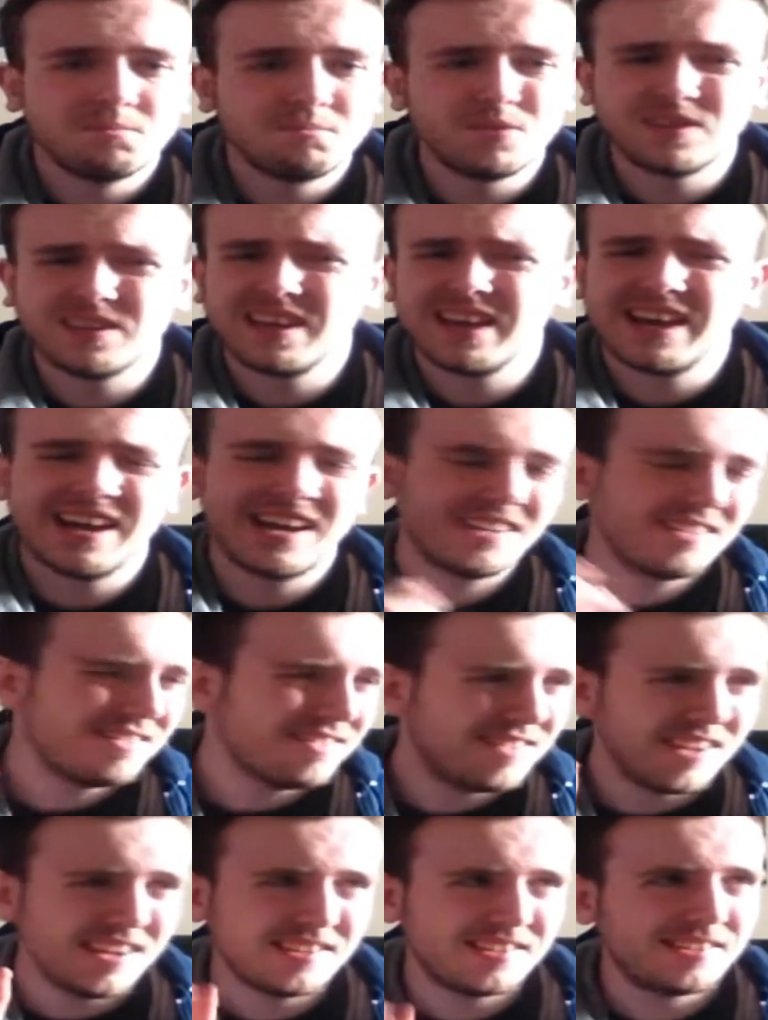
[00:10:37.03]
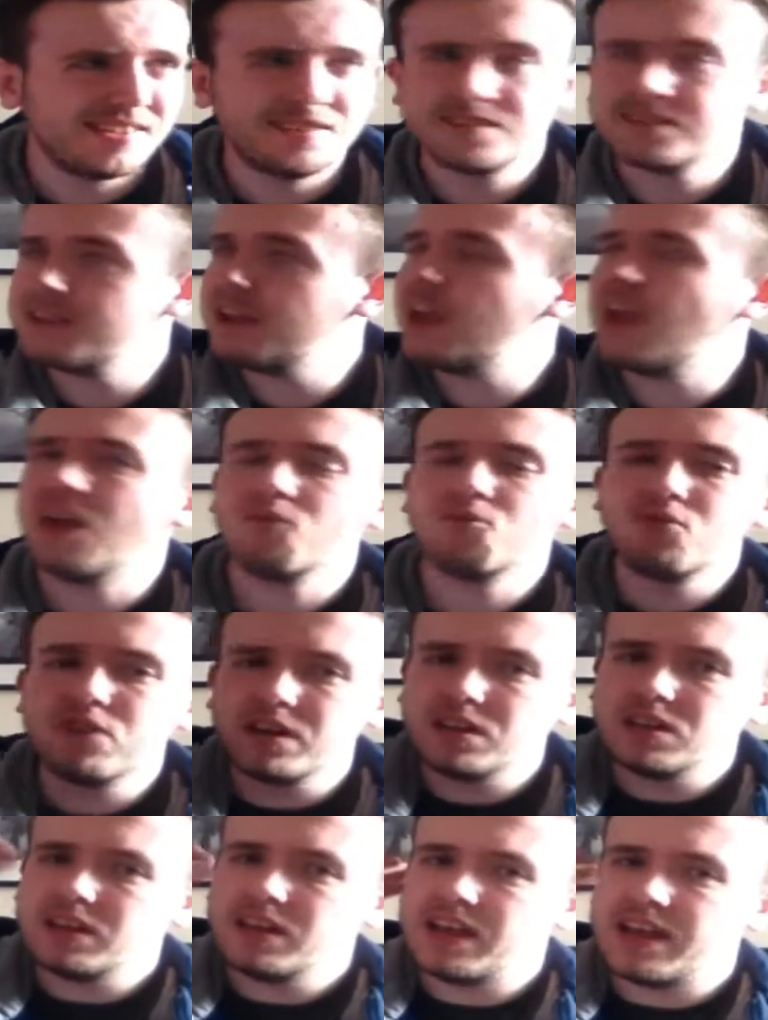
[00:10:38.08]
But yeah, this, it
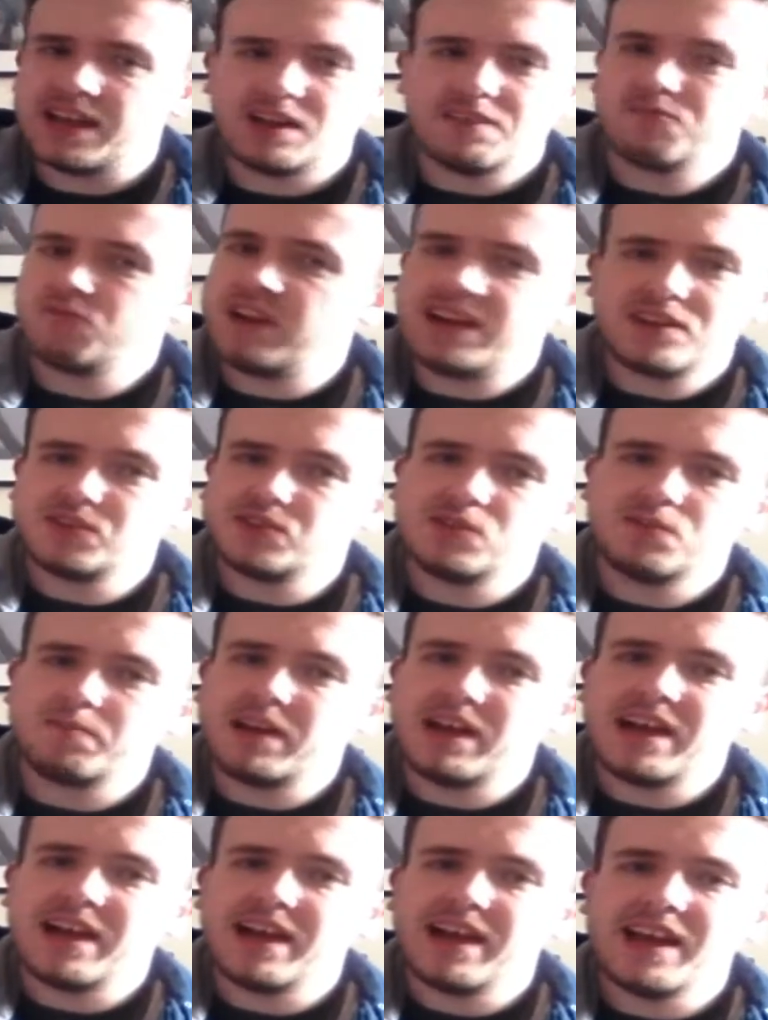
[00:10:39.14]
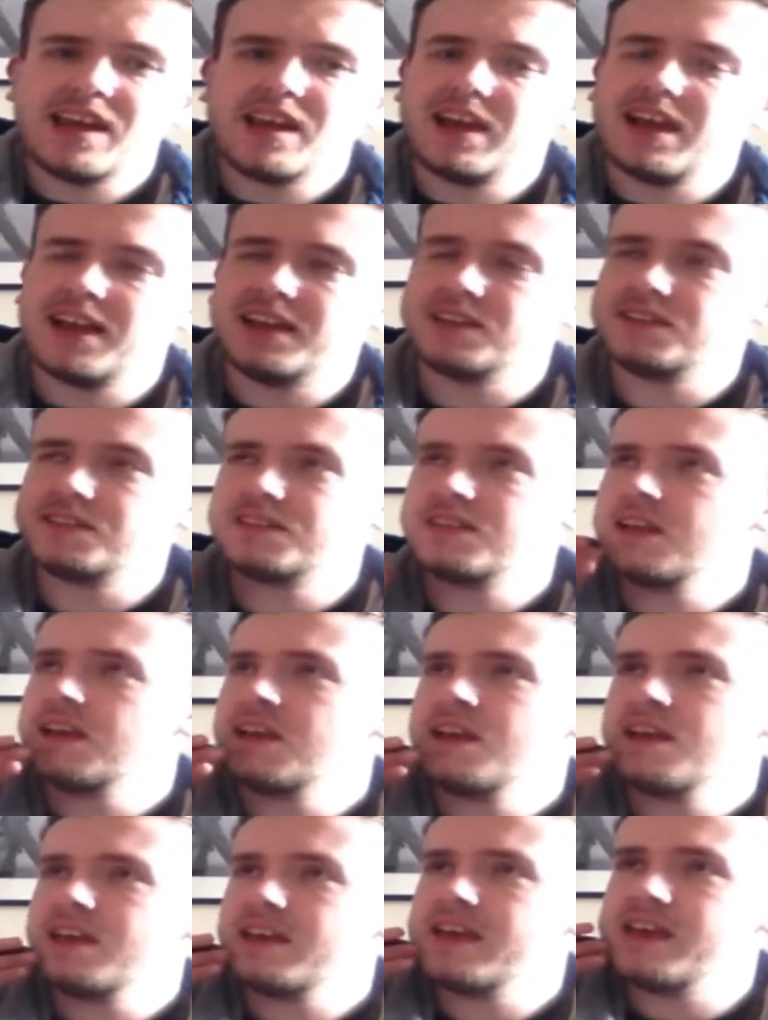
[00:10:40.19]
really ranks up high, and
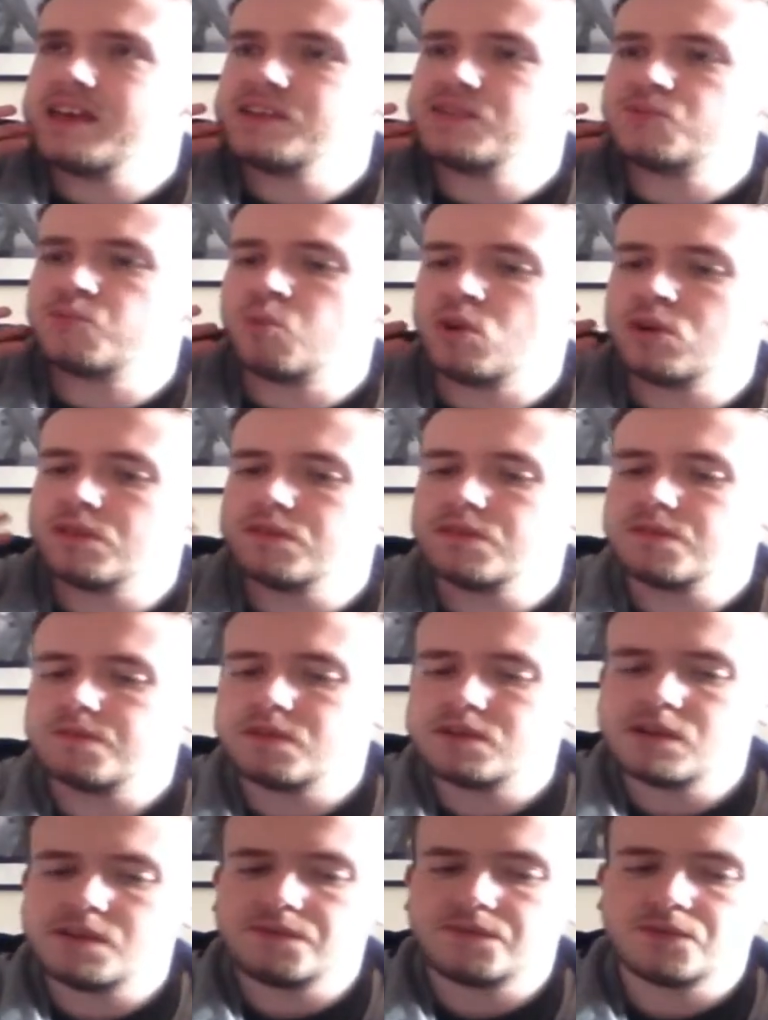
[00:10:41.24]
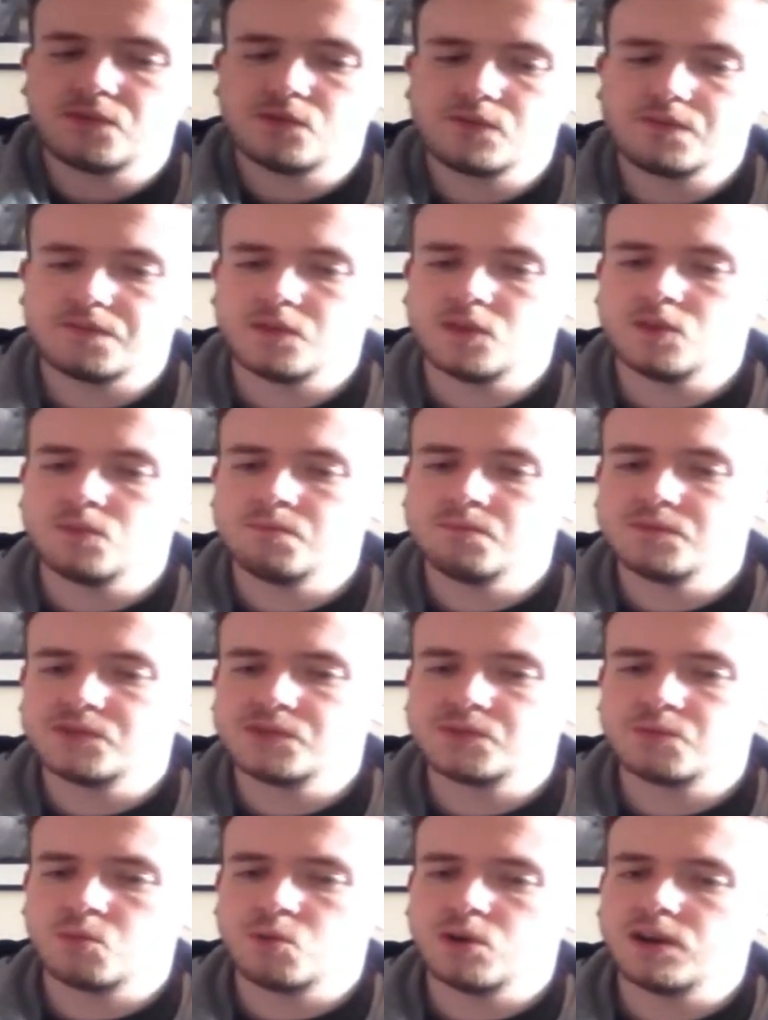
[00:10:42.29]
it is one of the very few
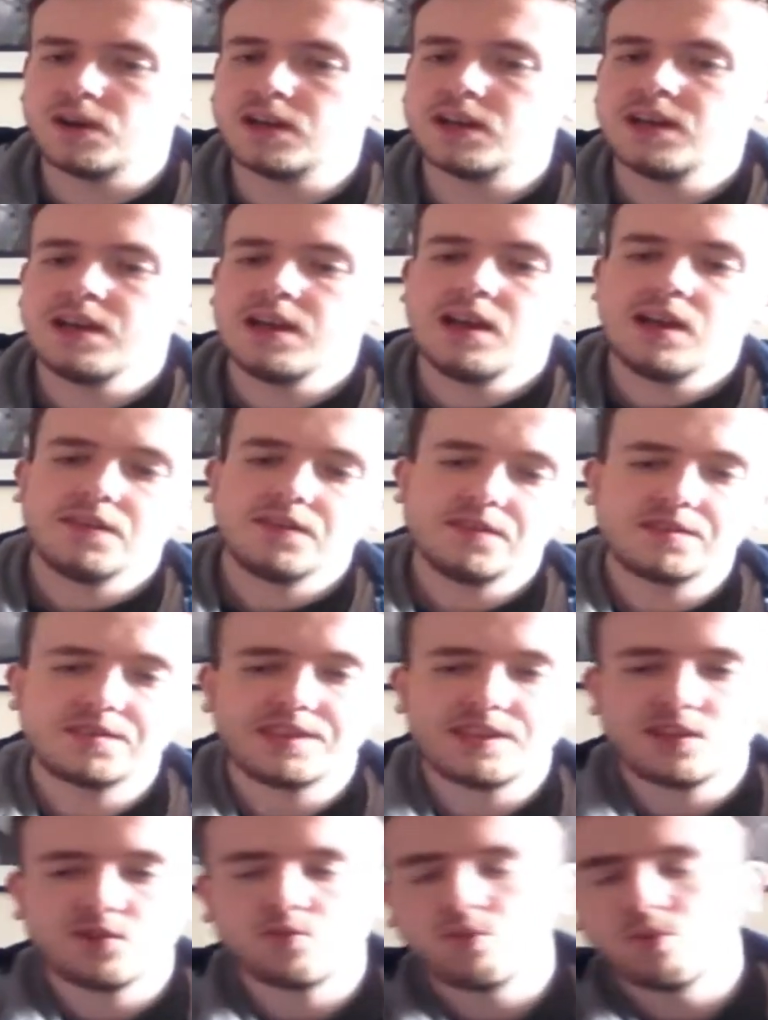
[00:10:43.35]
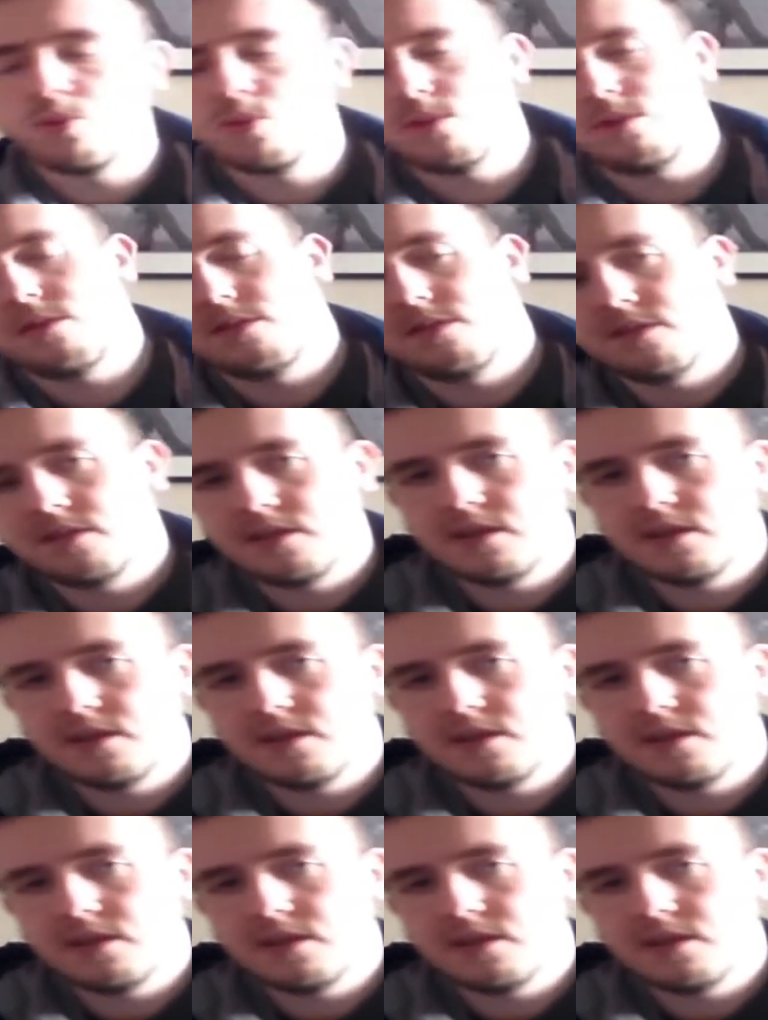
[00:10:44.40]
films where the sequel